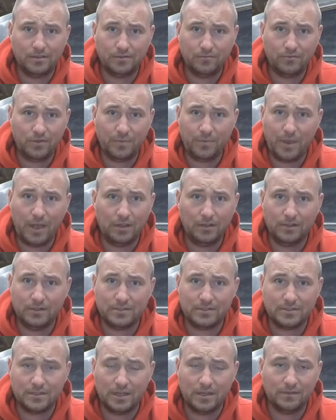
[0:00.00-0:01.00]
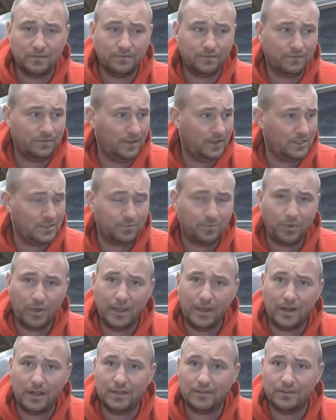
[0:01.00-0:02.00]
repellent stuff. They spray
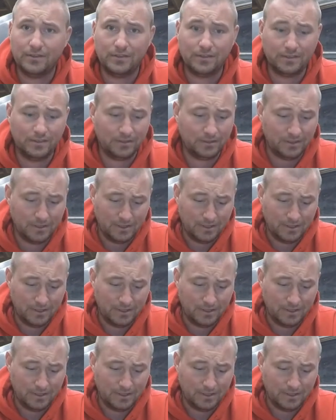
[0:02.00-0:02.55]
it on the